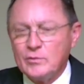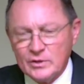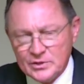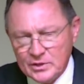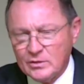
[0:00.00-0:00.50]
You
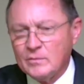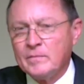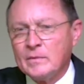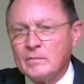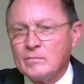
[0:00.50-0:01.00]
can still
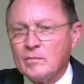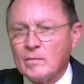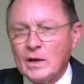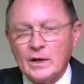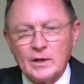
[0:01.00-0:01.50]

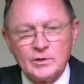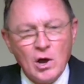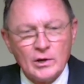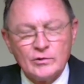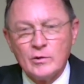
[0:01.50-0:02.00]
uh,
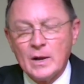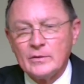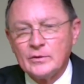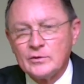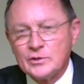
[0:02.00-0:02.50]
talk to
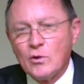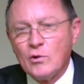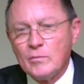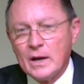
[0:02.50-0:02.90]
about their soul,